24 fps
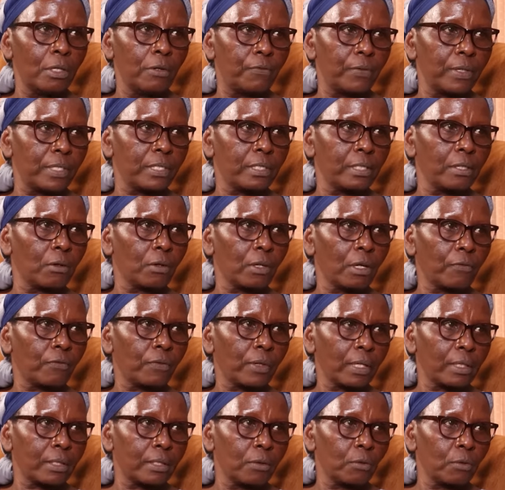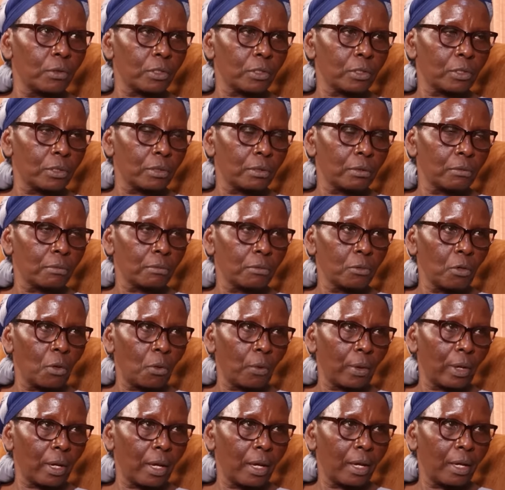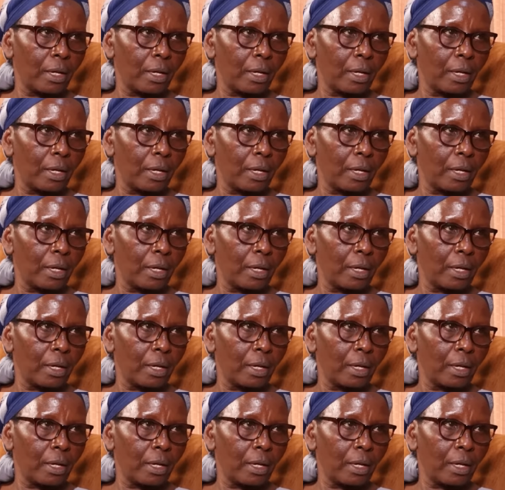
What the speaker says: investing on a flat was nowhere.